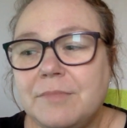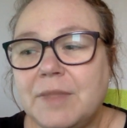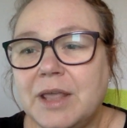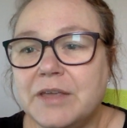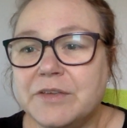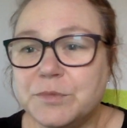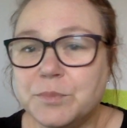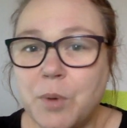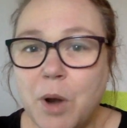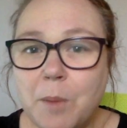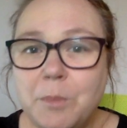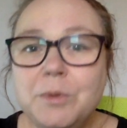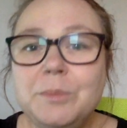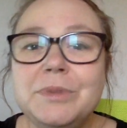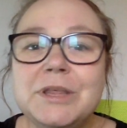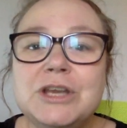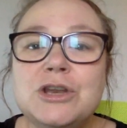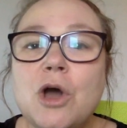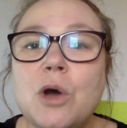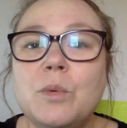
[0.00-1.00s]
is
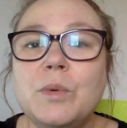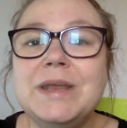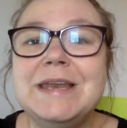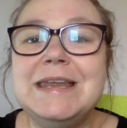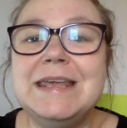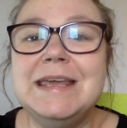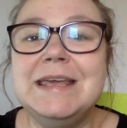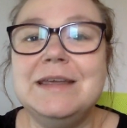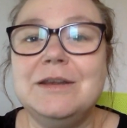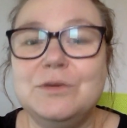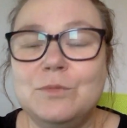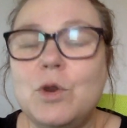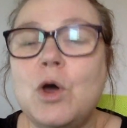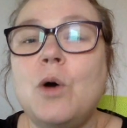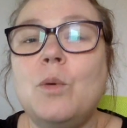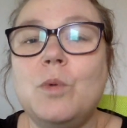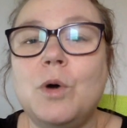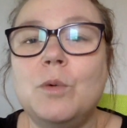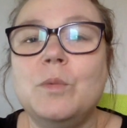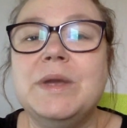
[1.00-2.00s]
probably not
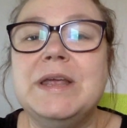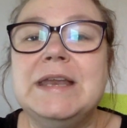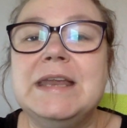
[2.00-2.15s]
what we